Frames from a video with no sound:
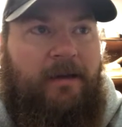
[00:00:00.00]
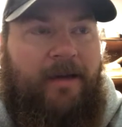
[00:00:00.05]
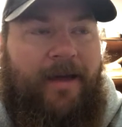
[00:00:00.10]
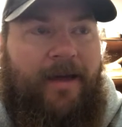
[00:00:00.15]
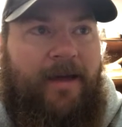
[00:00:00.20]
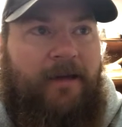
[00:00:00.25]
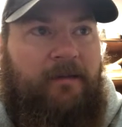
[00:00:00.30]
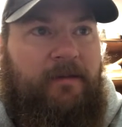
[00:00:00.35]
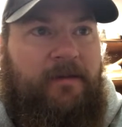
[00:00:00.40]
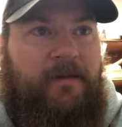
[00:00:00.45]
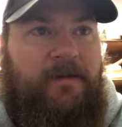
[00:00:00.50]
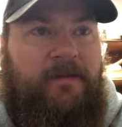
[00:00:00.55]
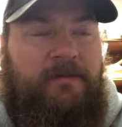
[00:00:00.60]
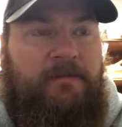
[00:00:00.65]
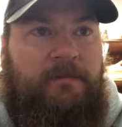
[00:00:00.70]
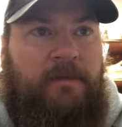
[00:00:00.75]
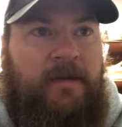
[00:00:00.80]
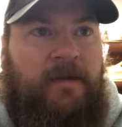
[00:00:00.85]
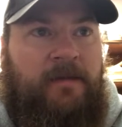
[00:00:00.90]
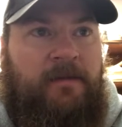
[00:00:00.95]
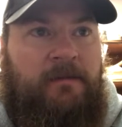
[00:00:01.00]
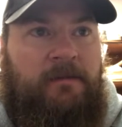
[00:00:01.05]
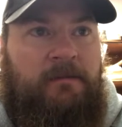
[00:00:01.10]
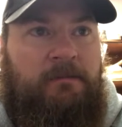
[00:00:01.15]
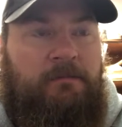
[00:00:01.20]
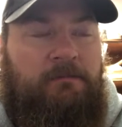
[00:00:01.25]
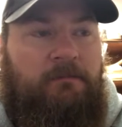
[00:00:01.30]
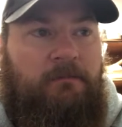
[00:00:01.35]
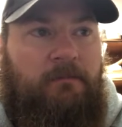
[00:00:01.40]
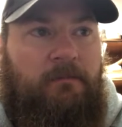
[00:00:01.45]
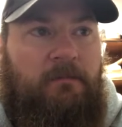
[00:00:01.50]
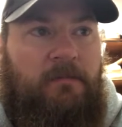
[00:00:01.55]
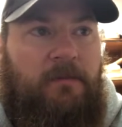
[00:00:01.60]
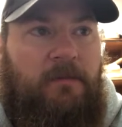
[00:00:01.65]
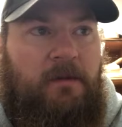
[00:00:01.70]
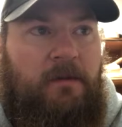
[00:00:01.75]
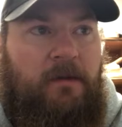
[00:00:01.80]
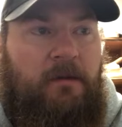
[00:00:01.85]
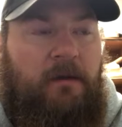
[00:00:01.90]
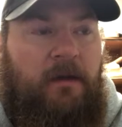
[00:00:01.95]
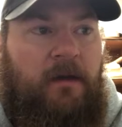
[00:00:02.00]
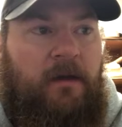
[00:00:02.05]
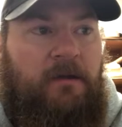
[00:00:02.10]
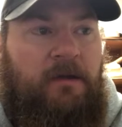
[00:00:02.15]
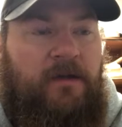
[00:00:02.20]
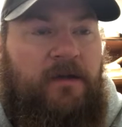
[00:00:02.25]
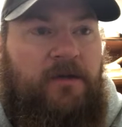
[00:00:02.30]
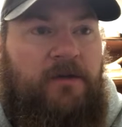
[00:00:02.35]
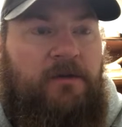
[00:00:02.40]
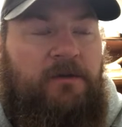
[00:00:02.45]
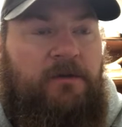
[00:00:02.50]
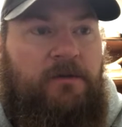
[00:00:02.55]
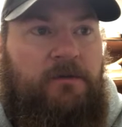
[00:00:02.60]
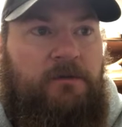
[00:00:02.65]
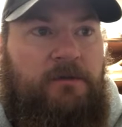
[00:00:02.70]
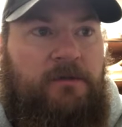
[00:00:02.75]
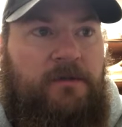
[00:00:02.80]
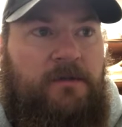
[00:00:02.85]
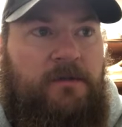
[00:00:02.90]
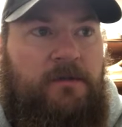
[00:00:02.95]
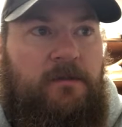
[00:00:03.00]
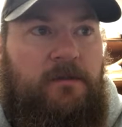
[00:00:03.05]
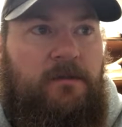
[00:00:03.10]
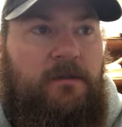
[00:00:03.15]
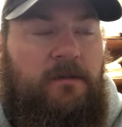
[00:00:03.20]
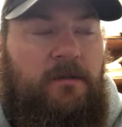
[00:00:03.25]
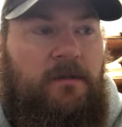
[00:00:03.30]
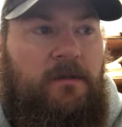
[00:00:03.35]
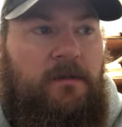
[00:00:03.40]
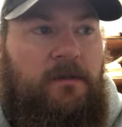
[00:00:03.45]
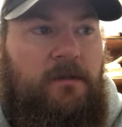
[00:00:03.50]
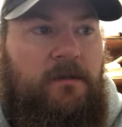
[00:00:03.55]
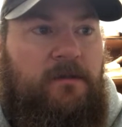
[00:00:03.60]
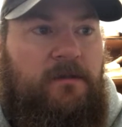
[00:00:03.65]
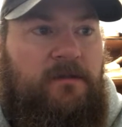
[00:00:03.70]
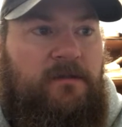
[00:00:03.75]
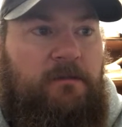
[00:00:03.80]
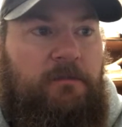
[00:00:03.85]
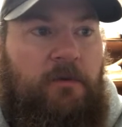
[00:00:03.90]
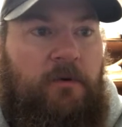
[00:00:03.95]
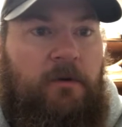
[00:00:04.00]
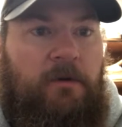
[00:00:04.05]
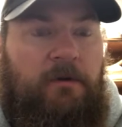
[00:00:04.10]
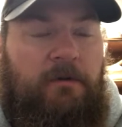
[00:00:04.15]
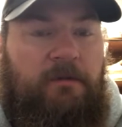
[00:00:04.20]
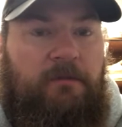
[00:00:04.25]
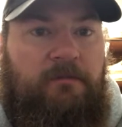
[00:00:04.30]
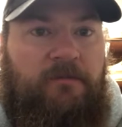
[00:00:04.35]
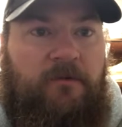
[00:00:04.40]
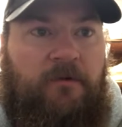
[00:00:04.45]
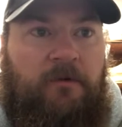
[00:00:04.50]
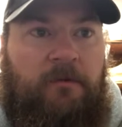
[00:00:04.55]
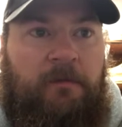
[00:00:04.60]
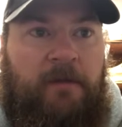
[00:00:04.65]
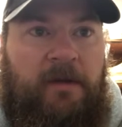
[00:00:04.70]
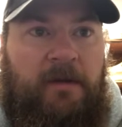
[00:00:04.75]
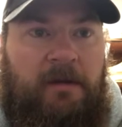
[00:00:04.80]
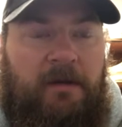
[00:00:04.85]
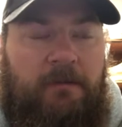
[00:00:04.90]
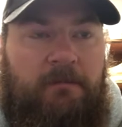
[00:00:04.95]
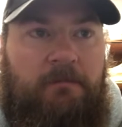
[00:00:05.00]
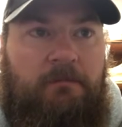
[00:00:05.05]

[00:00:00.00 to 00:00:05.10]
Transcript: Ali's been a huge support for me.